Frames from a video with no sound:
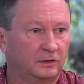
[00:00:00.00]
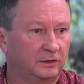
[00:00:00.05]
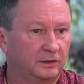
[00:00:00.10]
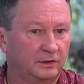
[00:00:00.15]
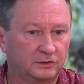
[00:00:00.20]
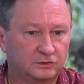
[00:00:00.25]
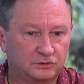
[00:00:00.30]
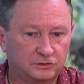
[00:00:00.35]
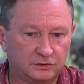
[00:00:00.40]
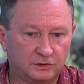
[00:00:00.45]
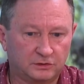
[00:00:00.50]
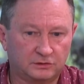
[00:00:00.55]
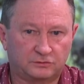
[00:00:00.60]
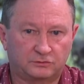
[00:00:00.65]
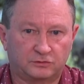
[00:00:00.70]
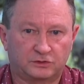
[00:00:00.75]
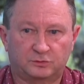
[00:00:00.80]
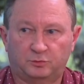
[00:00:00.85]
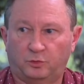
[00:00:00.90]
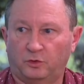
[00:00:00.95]
they just
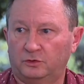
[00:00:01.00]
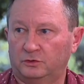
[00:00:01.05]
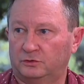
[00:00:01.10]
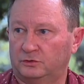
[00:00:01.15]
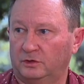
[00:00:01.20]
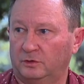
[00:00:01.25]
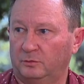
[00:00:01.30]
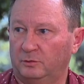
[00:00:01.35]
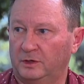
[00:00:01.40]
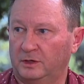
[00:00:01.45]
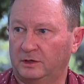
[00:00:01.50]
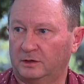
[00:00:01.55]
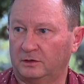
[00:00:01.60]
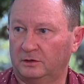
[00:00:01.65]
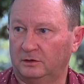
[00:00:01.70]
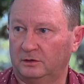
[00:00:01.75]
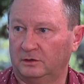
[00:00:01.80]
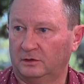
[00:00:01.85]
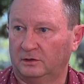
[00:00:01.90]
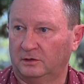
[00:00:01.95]
respond to it
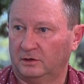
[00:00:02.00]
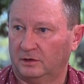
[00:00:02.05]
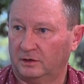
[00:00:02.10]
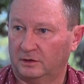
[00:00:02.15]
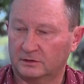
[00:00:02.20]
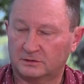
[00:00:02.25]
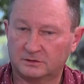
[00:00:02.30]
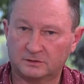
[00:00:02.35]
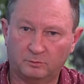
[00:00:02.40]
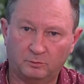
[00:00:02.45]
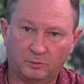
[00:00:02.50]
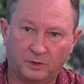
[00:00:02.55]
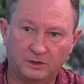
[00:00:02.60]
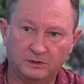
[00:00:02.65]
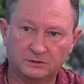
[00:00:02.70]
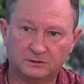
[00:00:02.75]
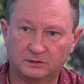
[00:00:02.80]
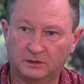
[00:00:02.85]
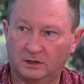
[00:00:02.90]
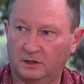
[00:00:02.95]
immediately. And it's
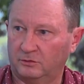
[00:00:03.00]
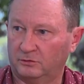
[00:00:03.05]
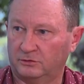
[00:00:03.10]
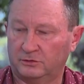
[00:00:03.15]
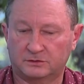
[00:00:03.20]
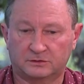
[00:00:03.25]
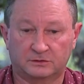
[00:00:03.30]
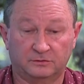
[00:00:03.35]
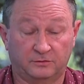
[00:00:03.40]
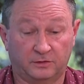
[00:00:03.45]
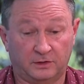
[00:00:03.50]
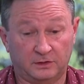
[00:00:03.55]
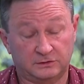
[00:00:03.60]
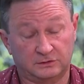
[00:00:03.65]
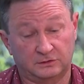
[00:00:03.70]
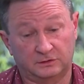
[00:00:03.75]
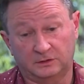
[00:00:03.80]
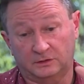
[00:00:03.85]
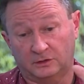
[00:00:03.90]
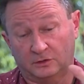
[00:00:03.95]
amazing how with this device, I
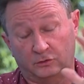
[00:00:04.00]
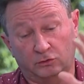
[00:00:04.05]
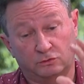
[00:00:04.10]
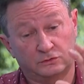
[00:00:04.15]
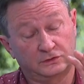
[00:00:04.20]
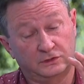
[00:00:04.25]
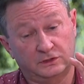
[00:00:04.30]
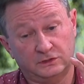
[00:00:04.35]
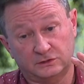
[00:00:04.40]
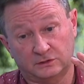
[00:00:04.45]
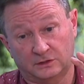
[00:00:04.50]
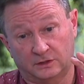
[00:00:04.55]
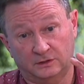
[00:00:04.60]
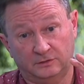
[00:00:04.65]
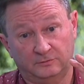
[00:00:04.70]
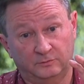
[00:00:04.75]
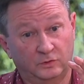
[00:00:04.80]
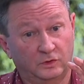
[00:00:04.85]
did that horse yesterday.